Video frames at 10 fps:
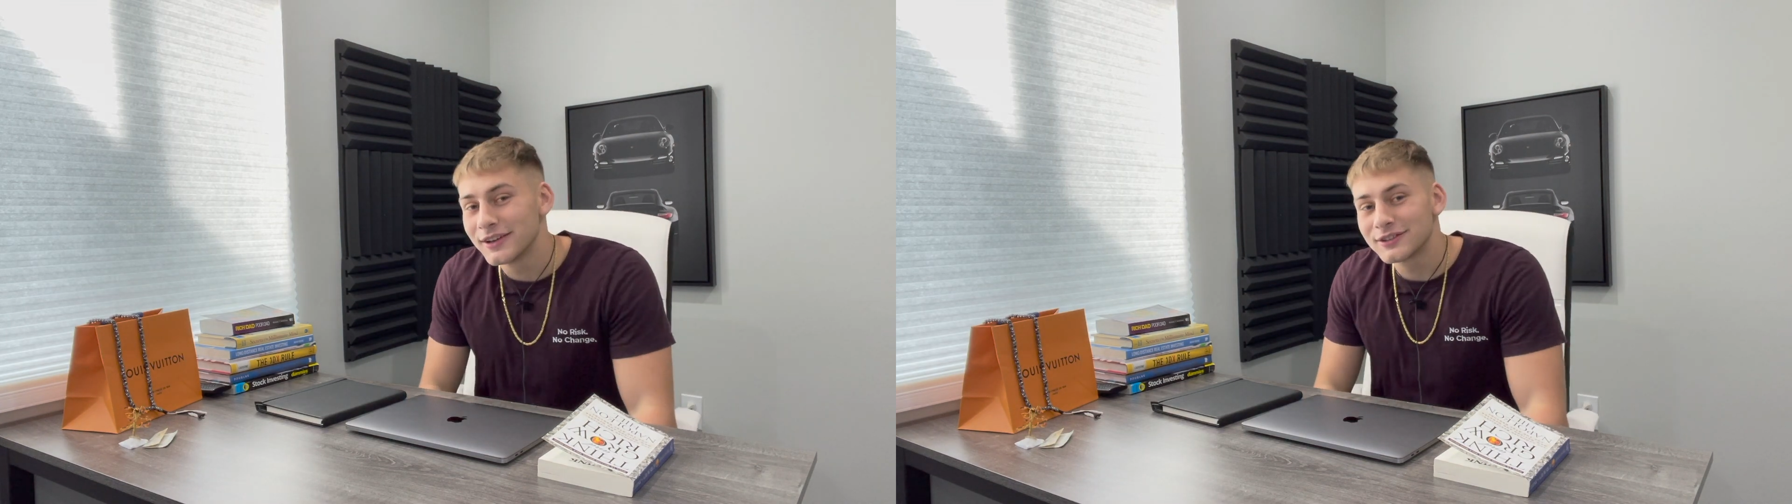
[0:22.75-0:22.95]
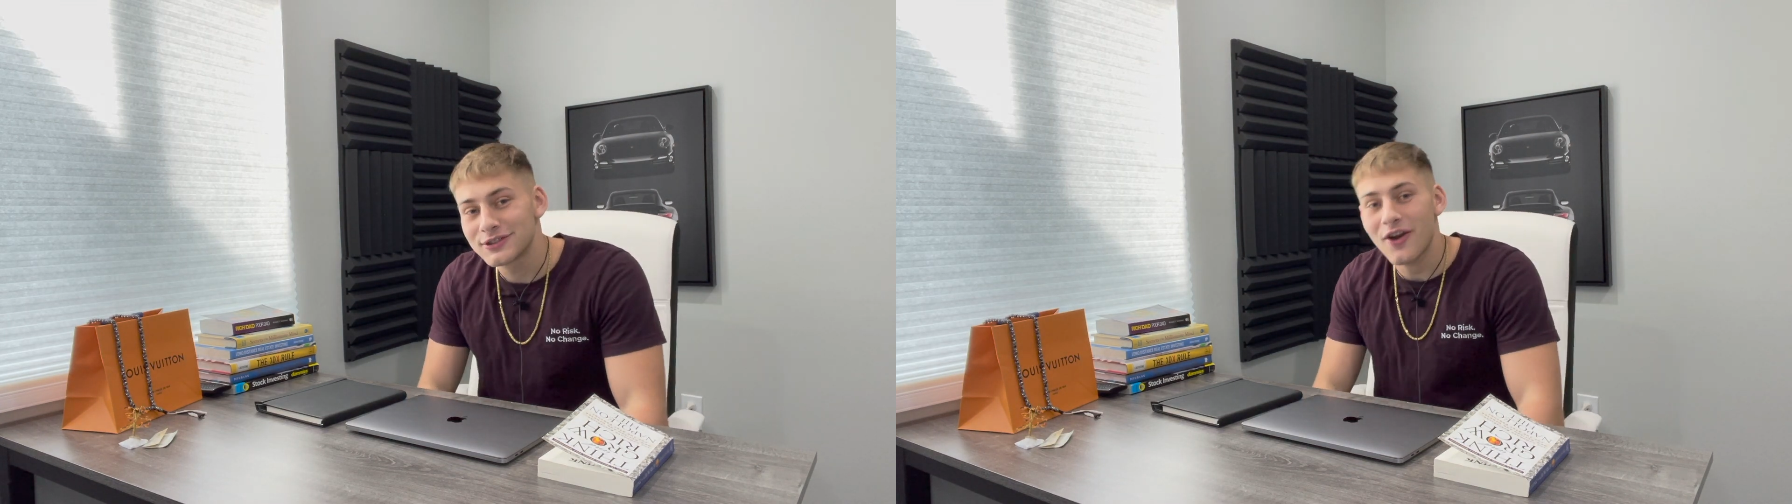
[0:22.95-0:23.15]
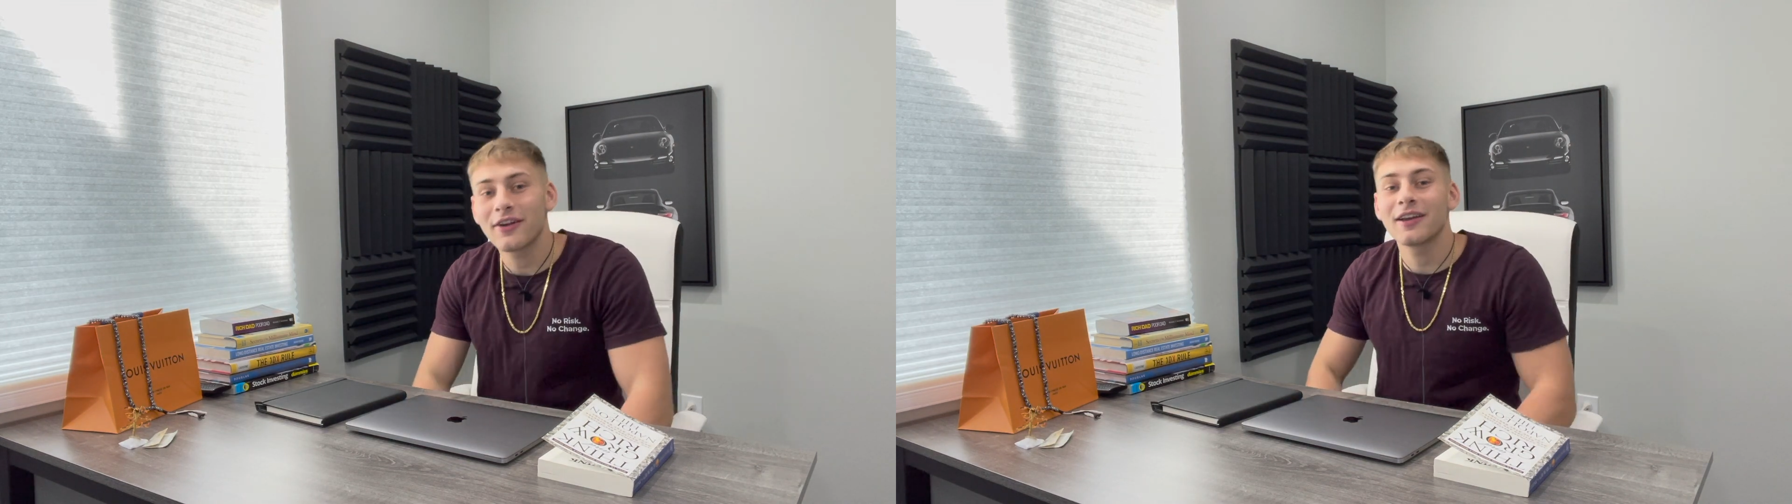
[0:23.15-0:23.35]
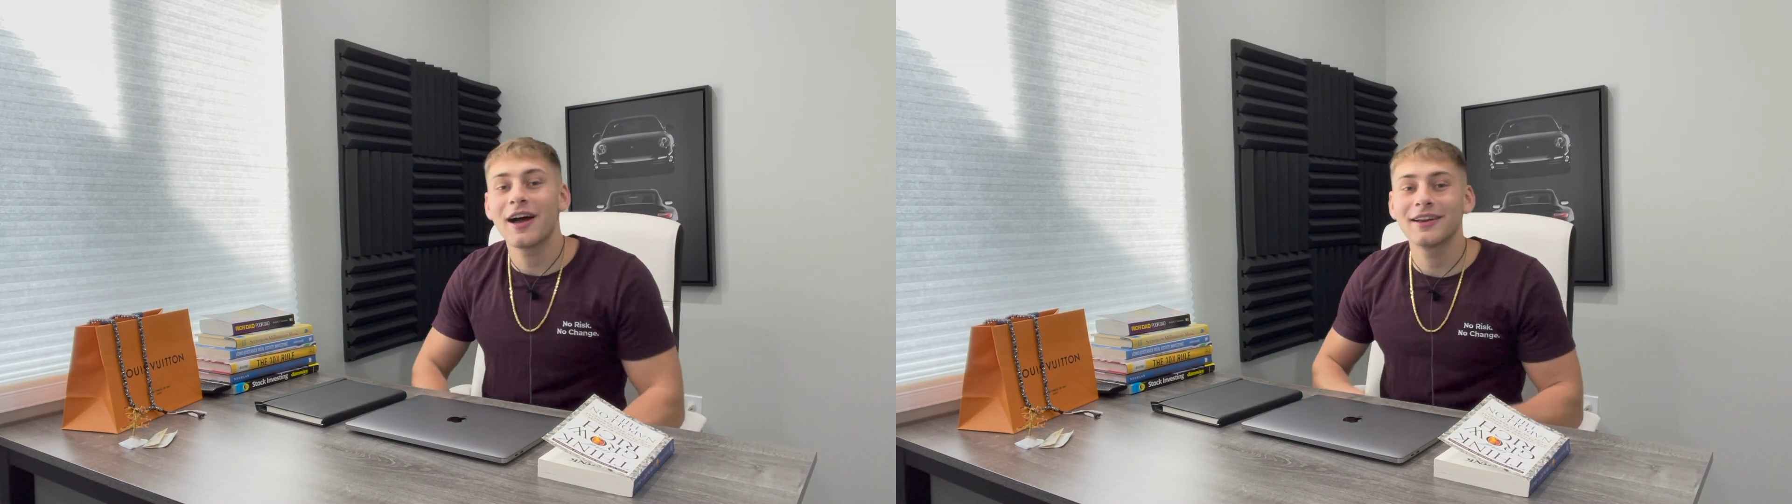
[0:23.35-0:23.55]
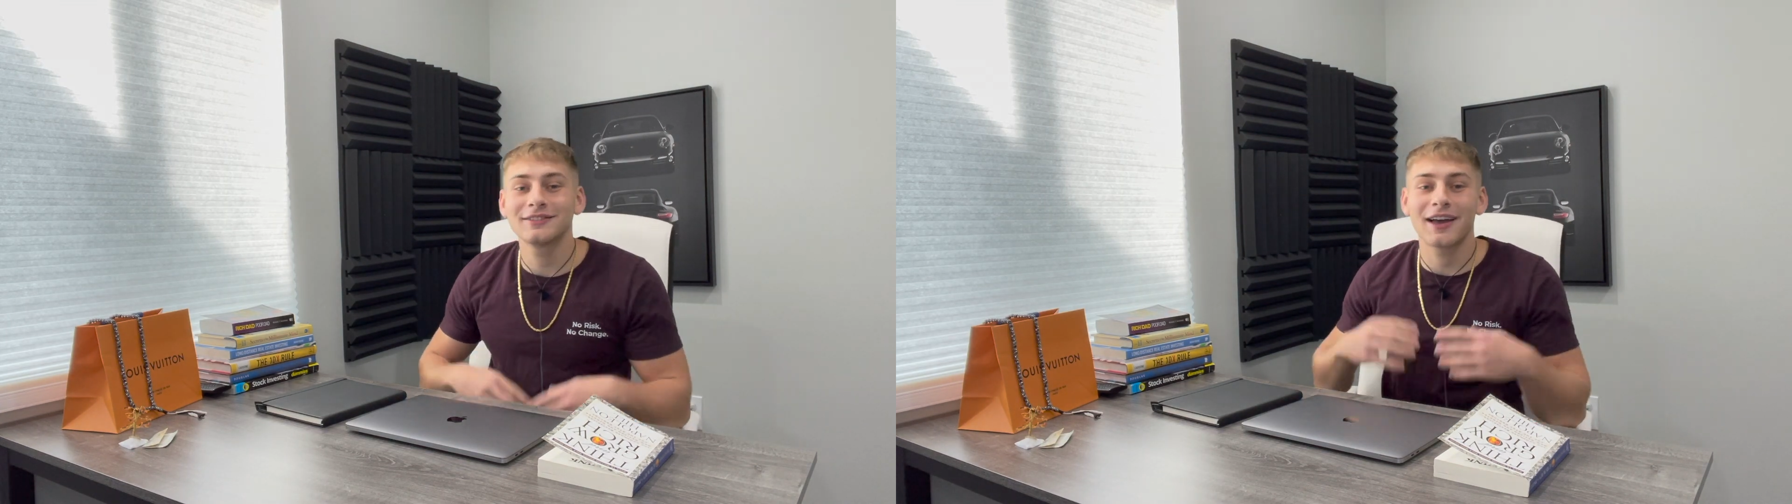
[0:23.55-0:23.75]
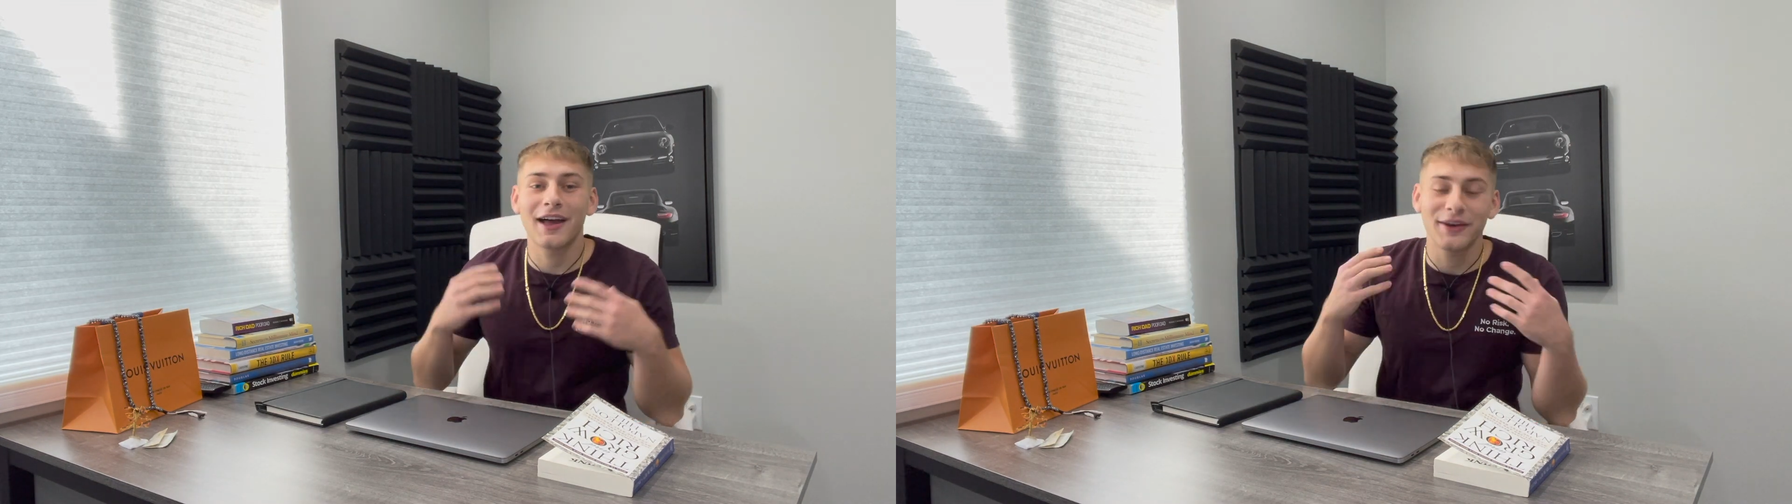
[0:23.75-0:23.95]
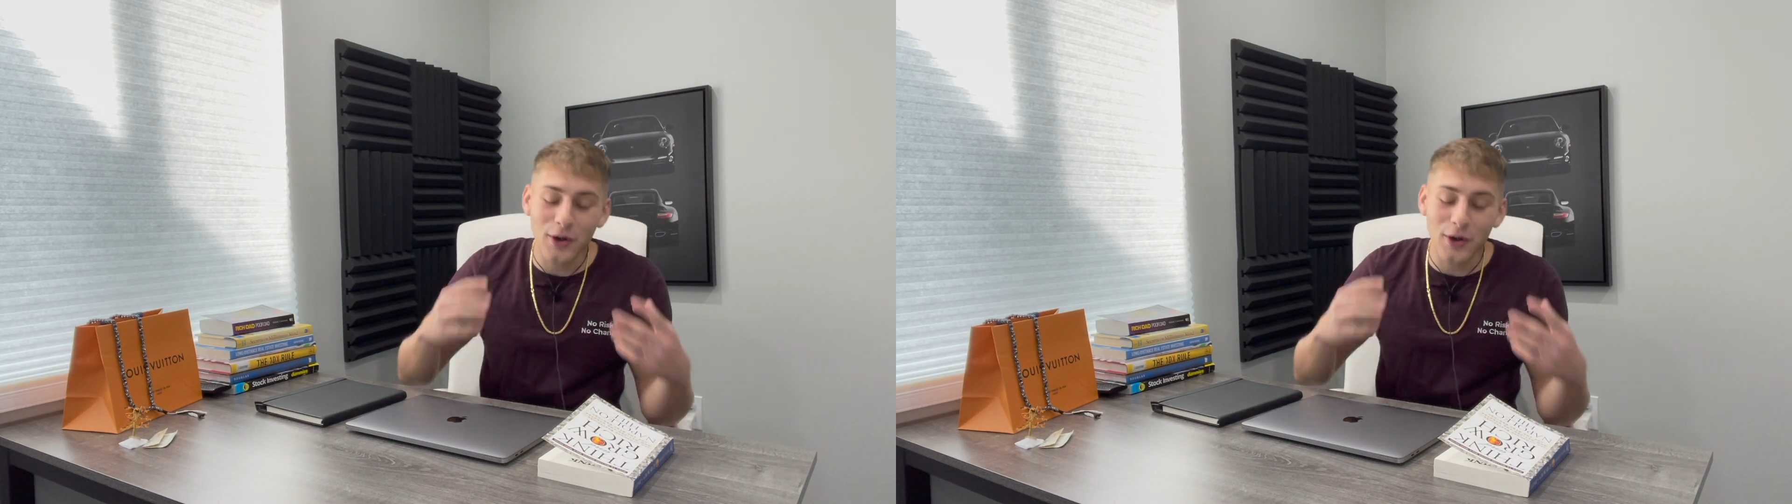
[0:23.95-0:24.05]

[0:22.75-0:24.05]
Sorry guys, I